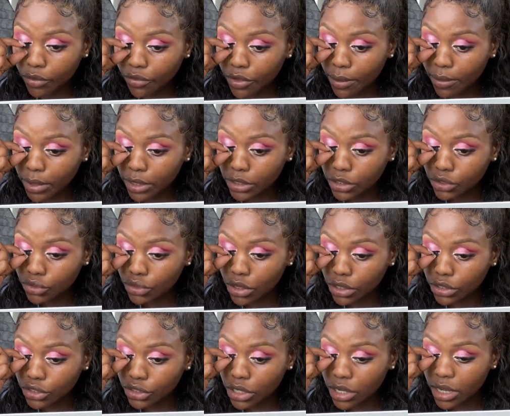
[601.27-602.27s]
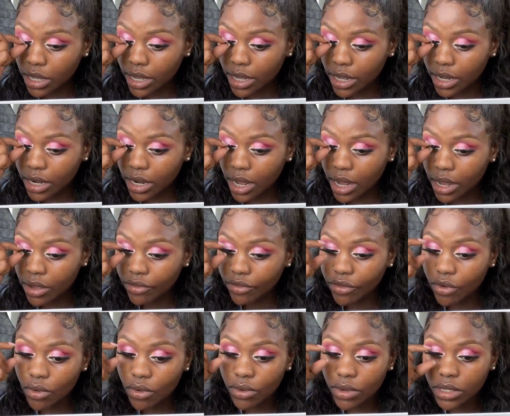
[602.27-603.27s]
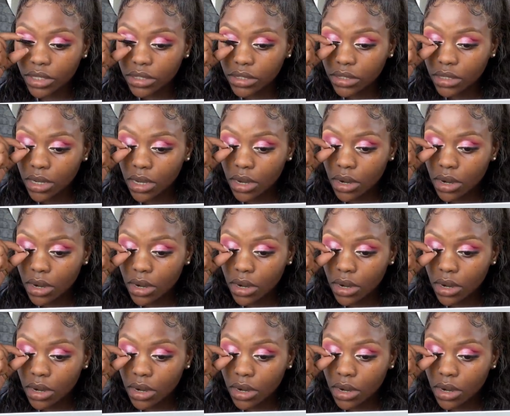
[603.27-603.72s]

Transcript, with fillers: family structure and i've always